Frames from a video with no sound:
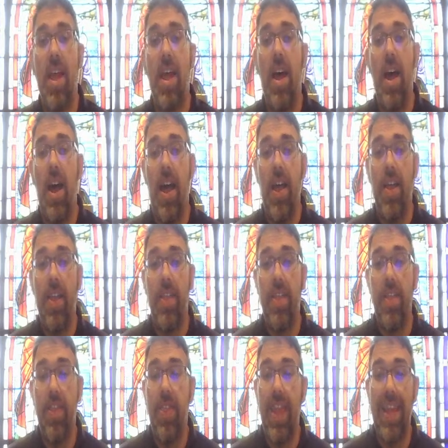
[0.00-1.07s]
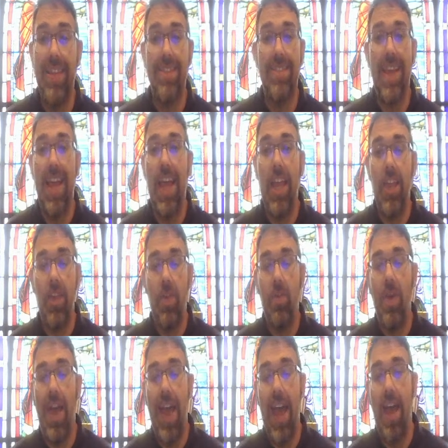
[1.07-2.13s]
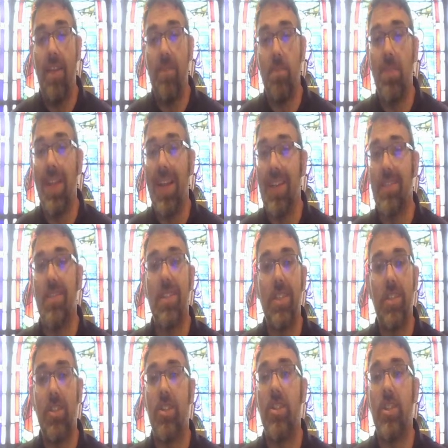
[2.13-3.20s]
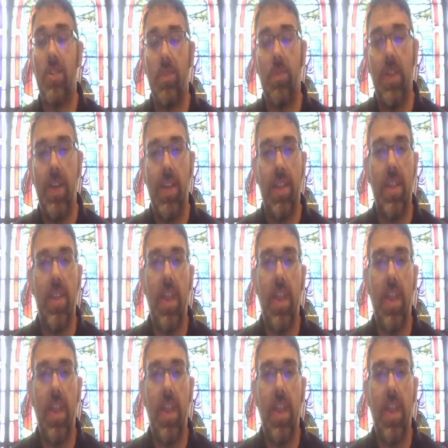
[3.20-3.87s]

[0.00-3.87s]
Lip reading: the things that you have blessed the church with